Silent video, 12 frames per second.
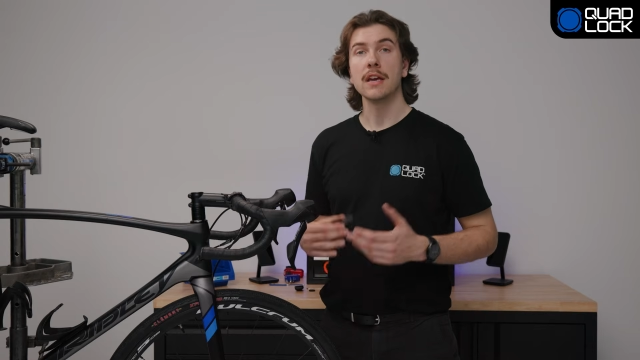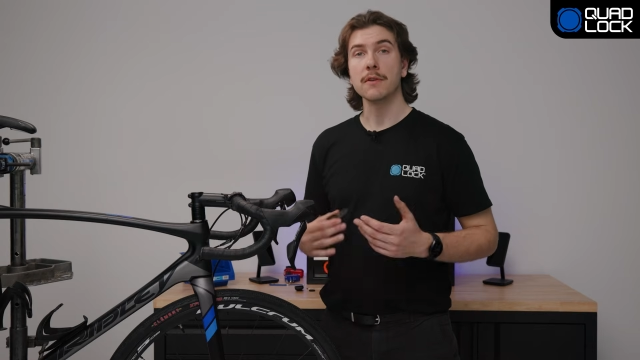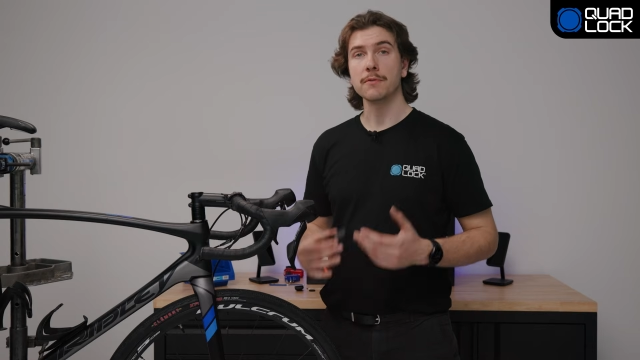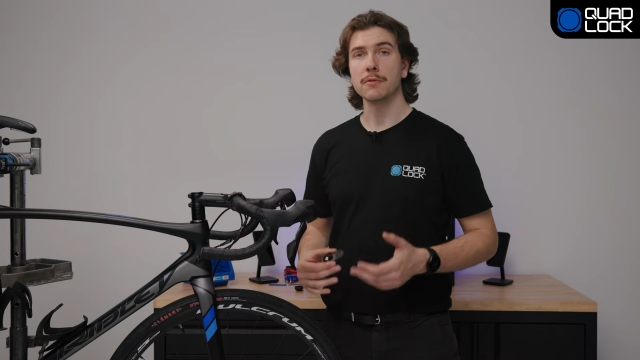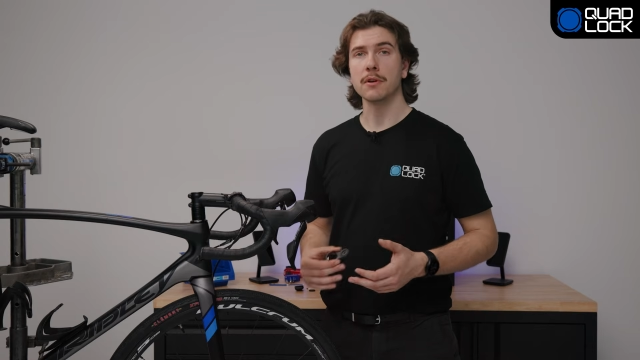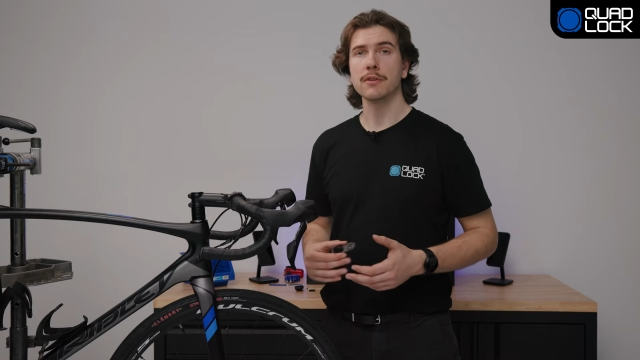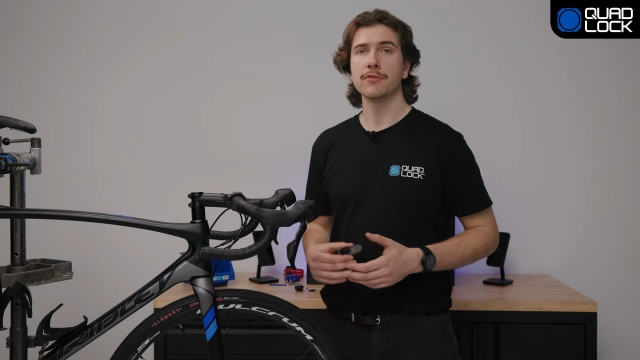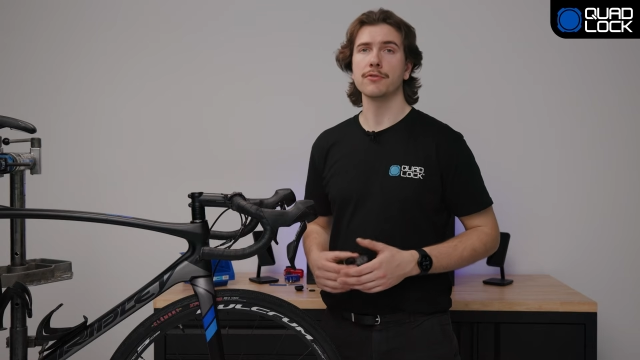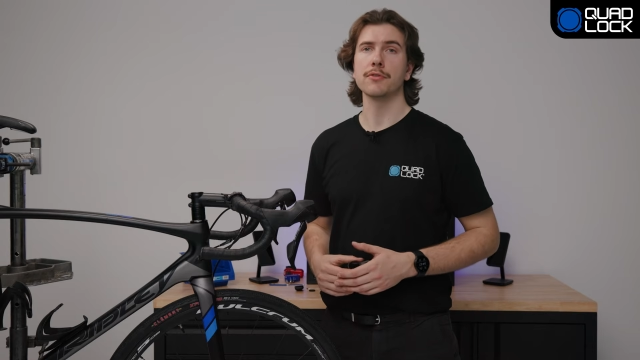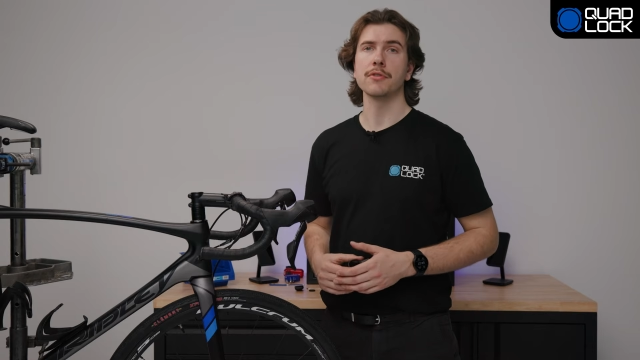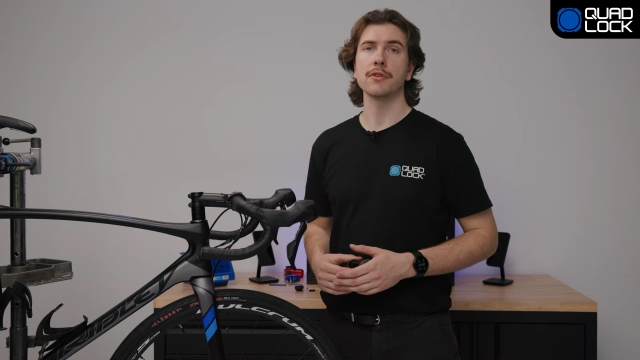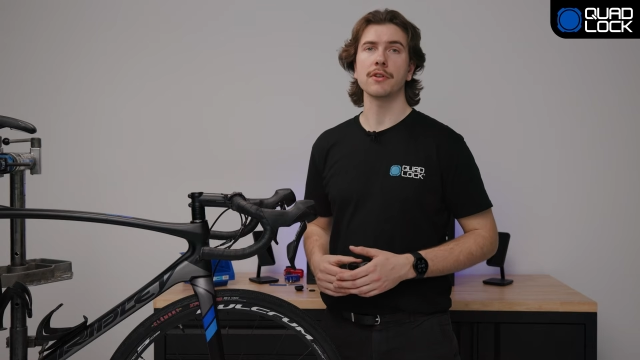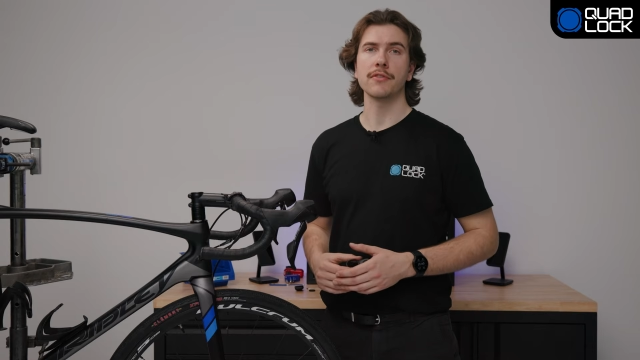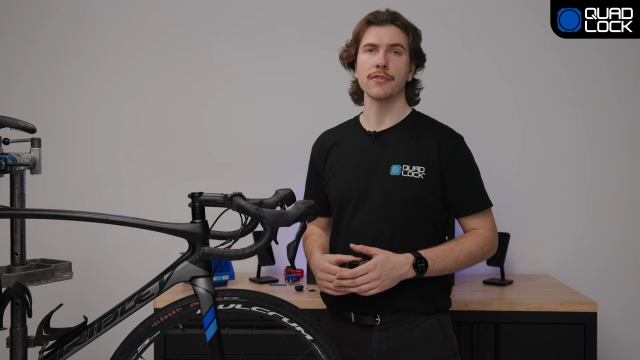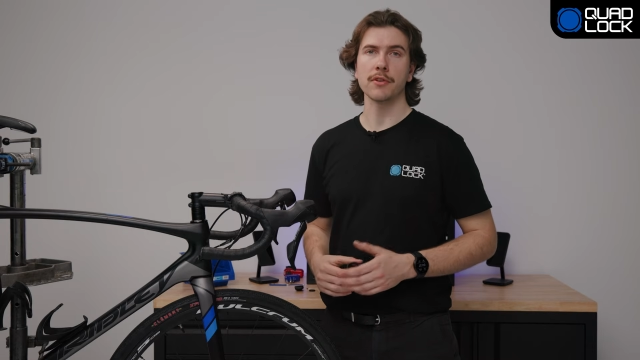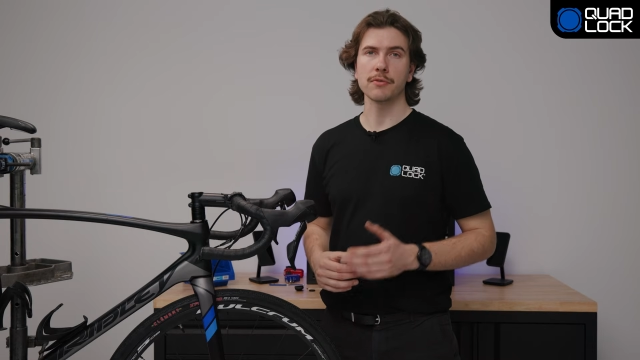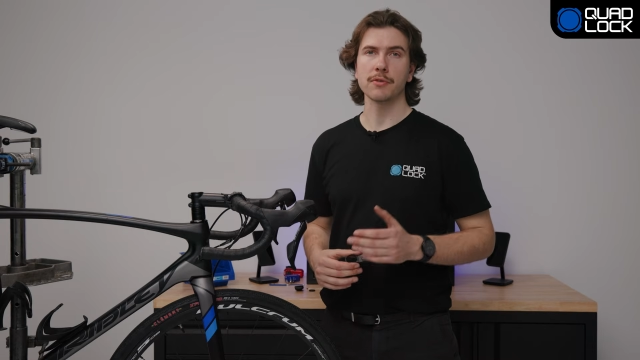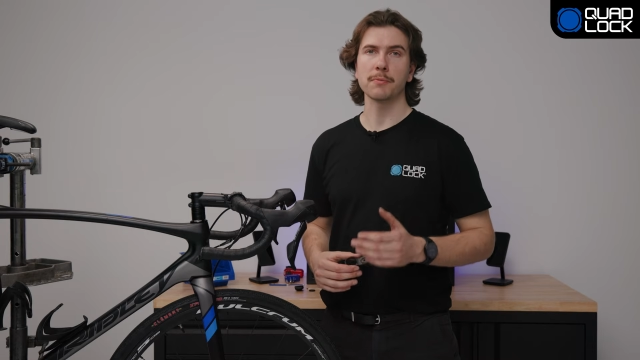If you're unsure,
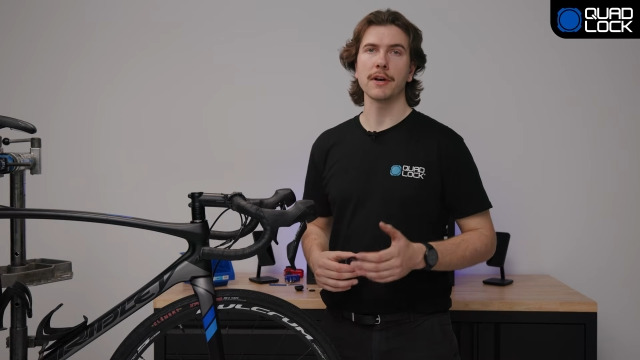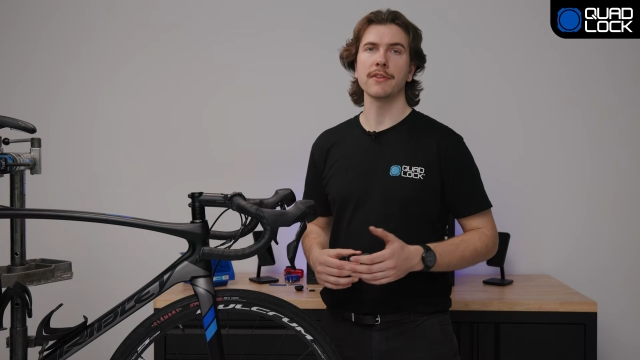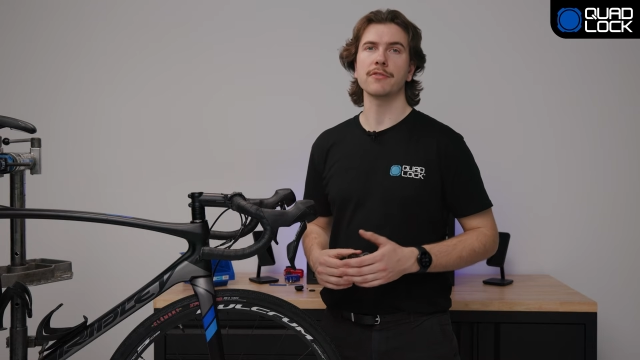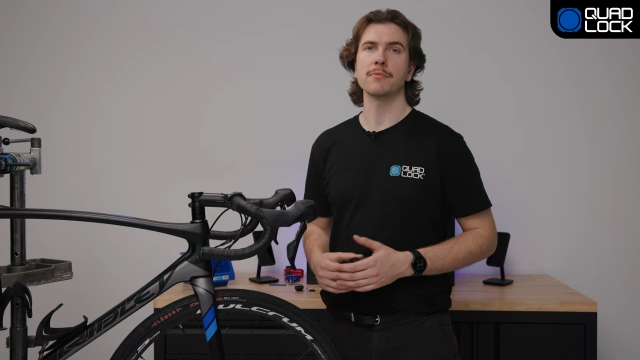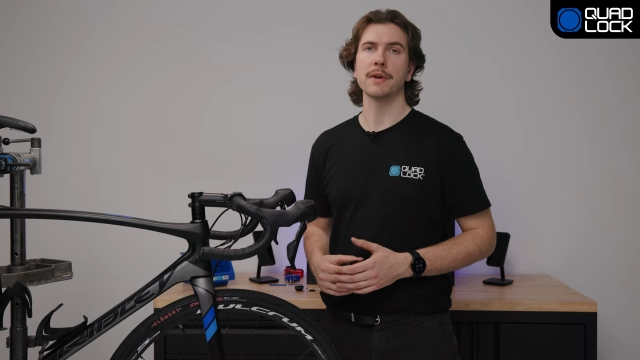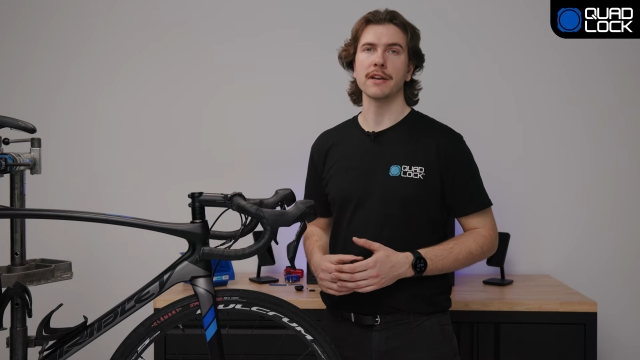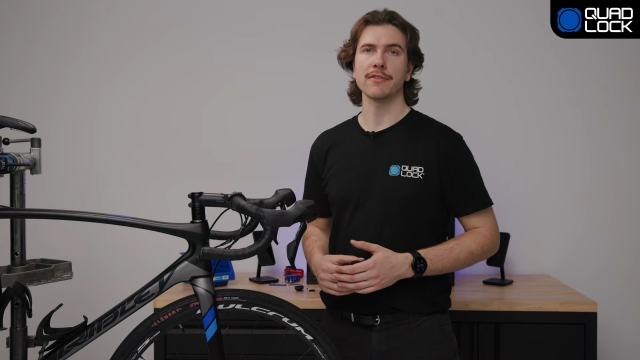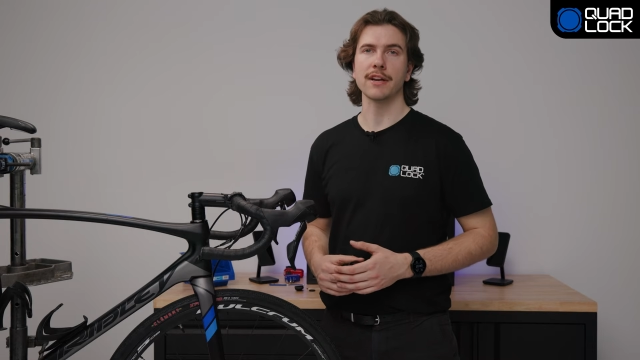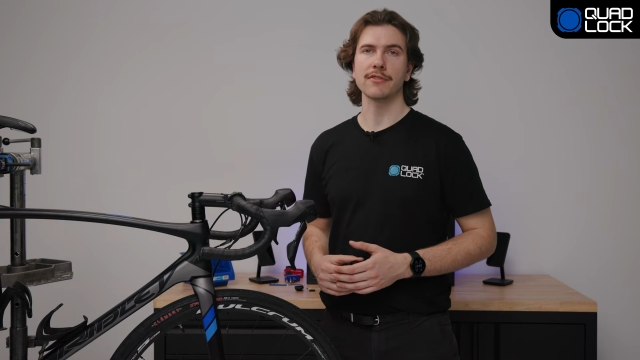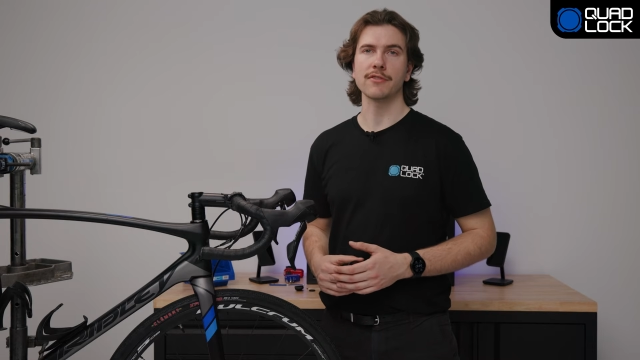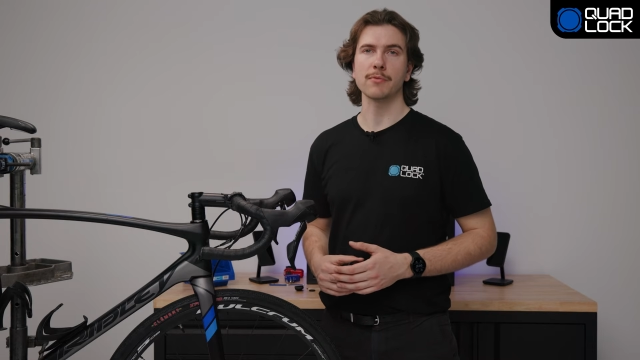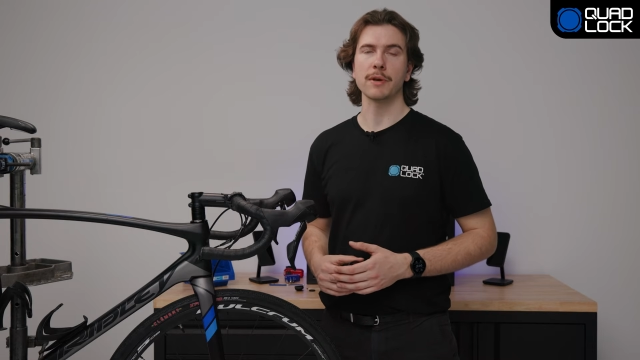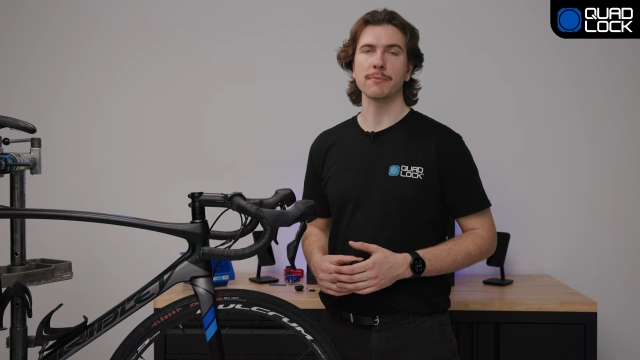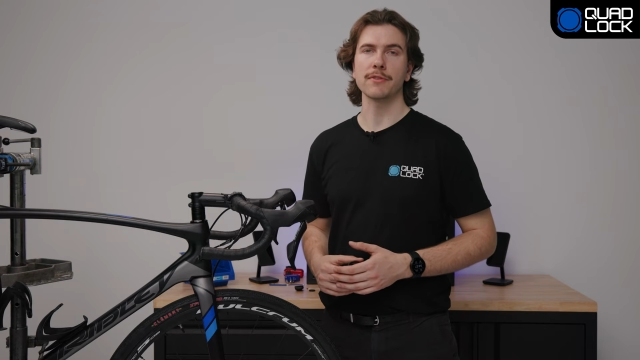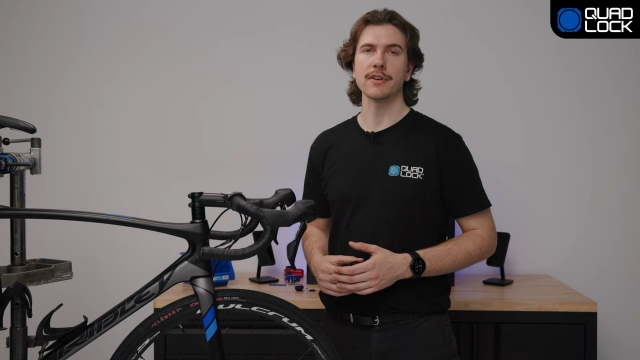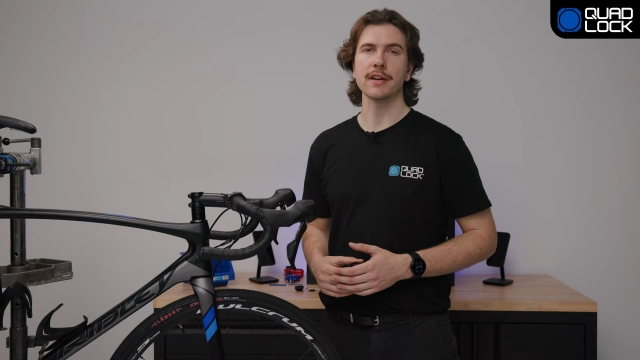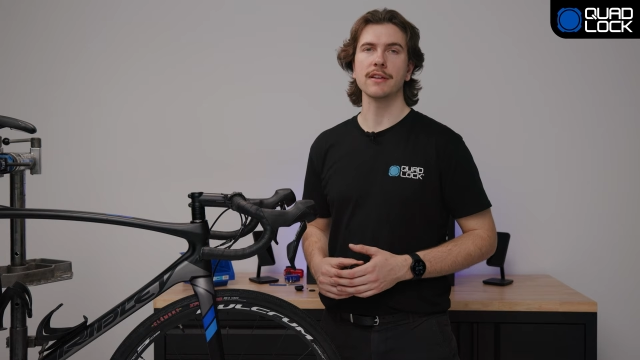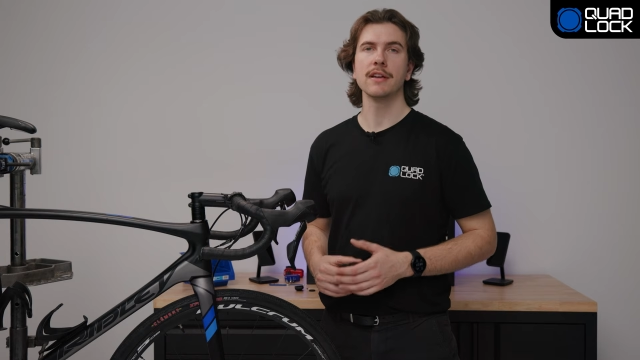consult your bicycle manufacturer's
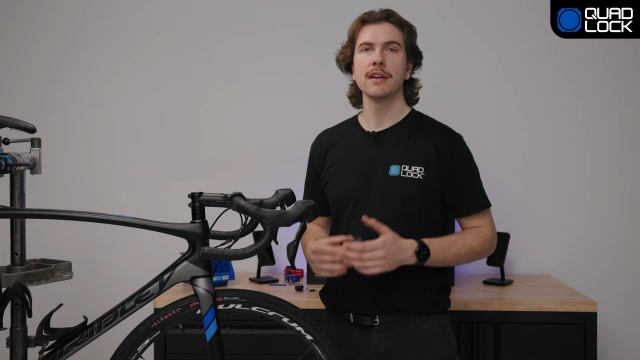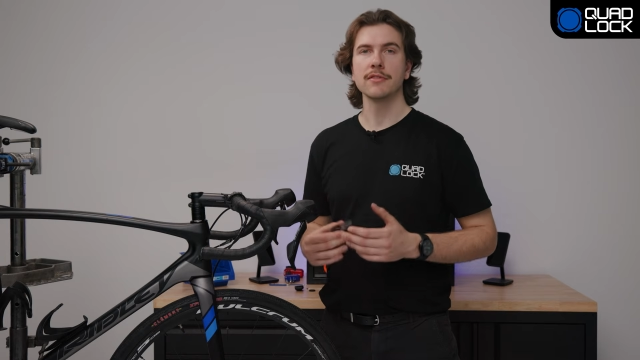website